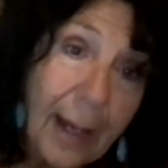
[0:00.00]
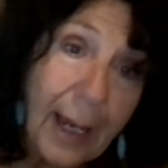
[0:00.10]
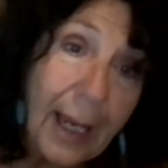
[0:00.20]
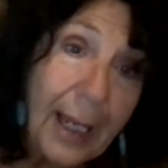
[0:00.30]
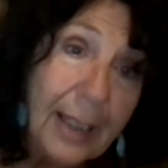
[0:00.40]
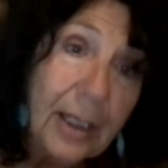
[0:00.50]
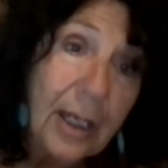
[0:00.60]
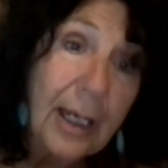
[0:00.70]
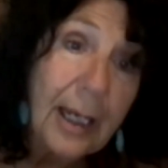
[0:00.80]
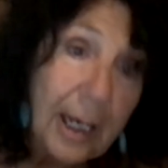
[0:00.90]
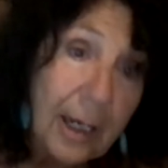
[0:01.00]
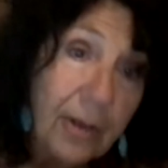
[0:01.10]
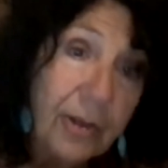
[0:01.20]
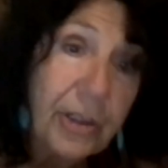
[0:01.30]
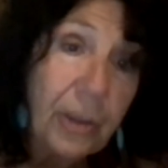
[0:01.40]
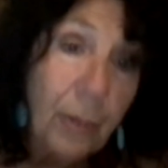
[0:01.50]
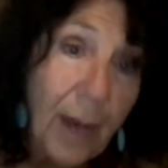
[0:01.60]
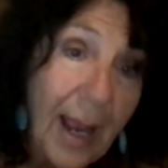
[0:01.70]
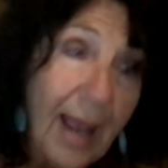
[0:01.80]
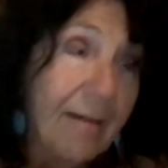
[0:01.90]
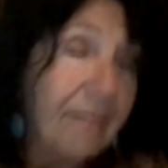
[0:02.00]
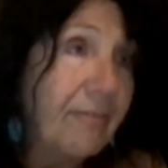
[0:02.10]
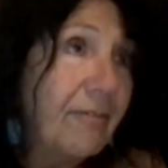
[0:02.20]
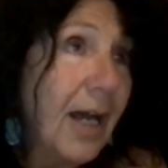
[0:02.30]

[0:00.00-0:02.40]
And here you have